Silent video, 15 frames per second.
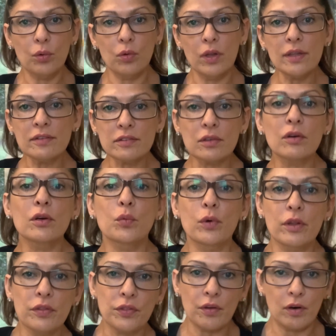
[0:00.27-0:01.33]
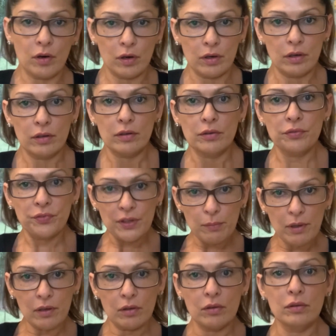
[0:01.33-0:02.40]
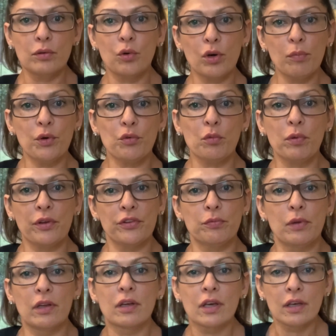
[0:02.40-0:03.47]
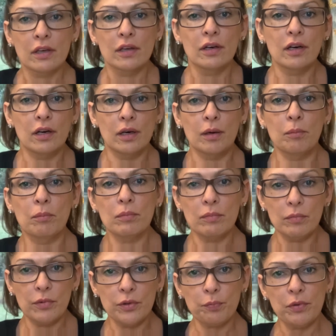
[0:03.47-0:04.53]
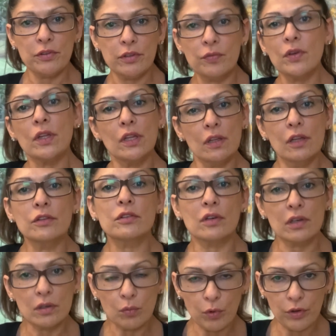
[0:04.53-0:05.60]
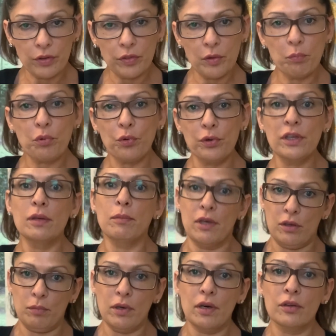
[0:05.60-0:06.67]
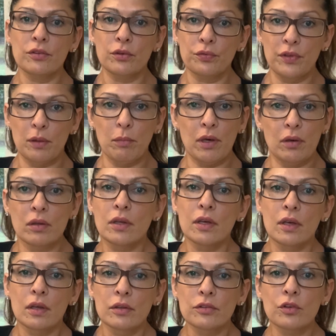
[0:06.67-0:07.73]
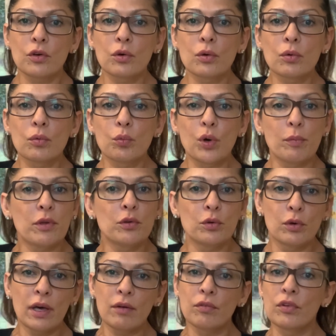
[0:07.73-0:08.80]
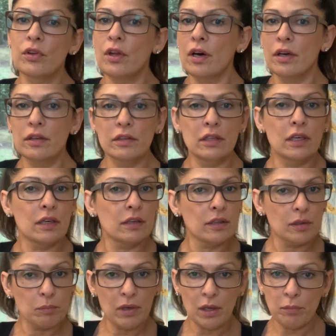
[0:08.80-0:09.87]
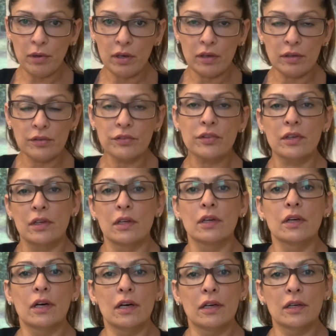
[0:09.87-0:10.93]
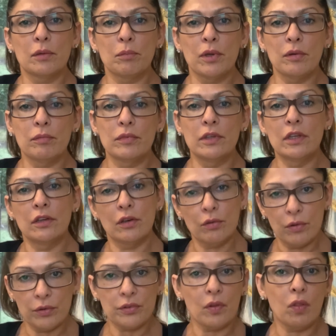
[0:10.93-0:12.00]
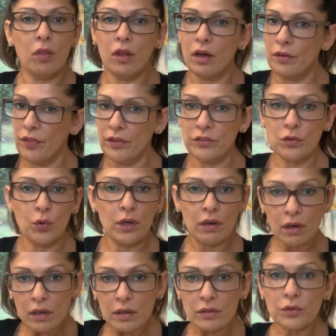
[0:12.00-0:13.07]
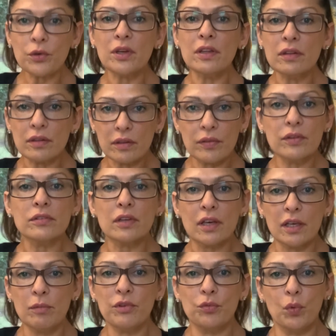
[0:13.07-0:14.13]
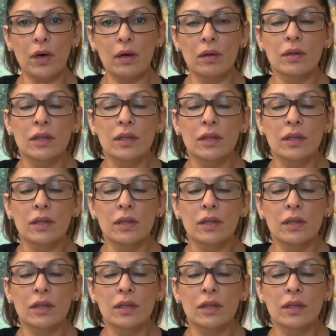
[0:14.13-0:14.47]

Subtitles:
let's start with our female hormone replacement. Specifically, let's start with the premenopausal female. So women who have not yet hit menopause, but there's a lot that's going on during this time as well.